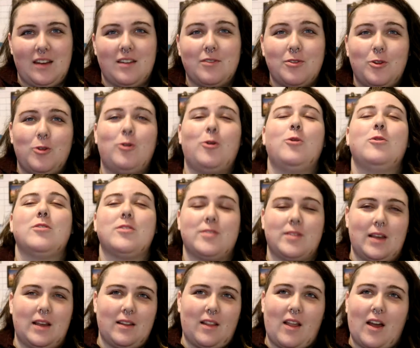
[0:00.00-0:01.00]
And of
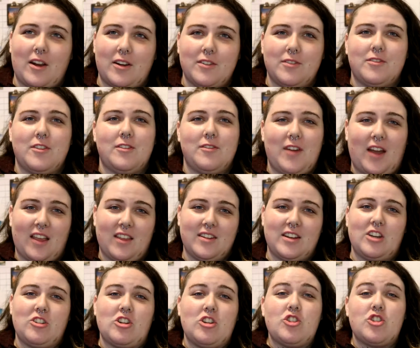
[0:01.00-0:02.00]
course, a lot of the
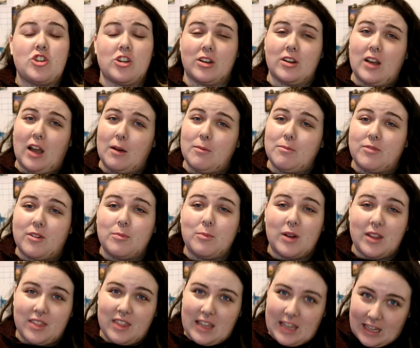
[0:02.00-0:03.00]
validation should come from
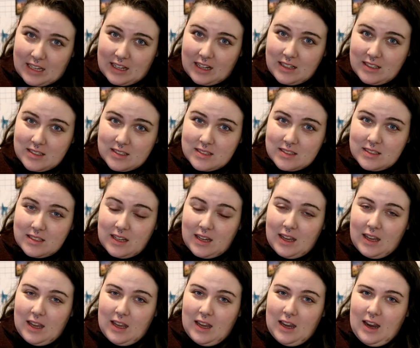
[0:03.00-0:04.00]
within us.
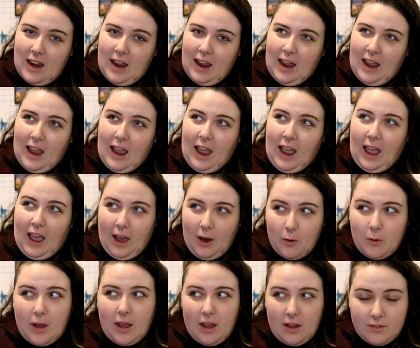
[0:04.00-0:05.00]

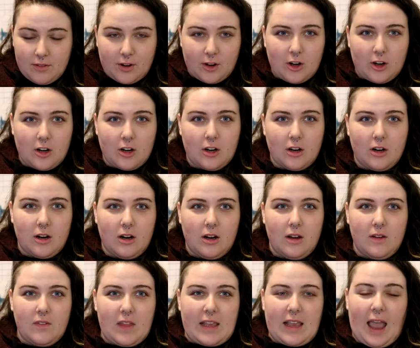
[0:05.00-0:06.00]
However,
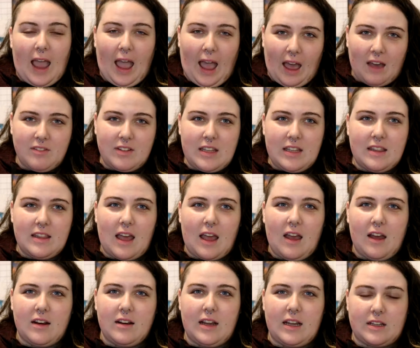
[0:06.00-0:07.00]
like having
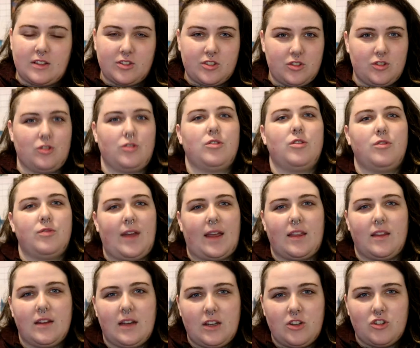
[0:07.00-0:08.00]
that external
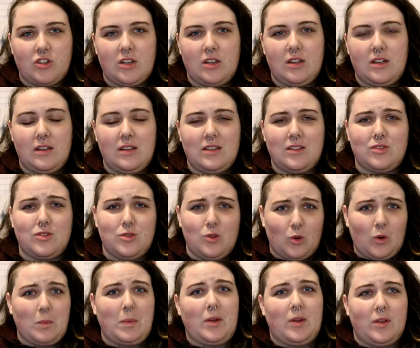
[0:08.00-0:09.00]
validation is
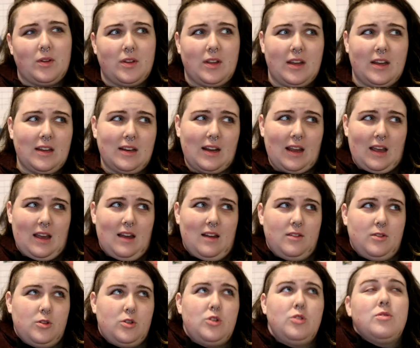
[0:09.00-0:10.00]
normal and
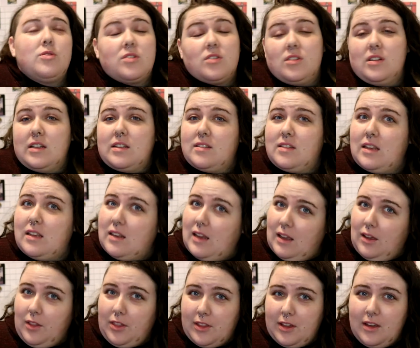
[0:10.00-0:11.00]
to a certain extent
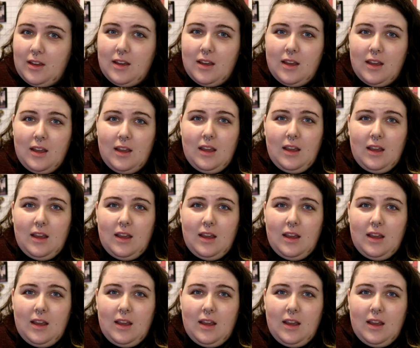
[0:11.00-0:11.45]
healthy.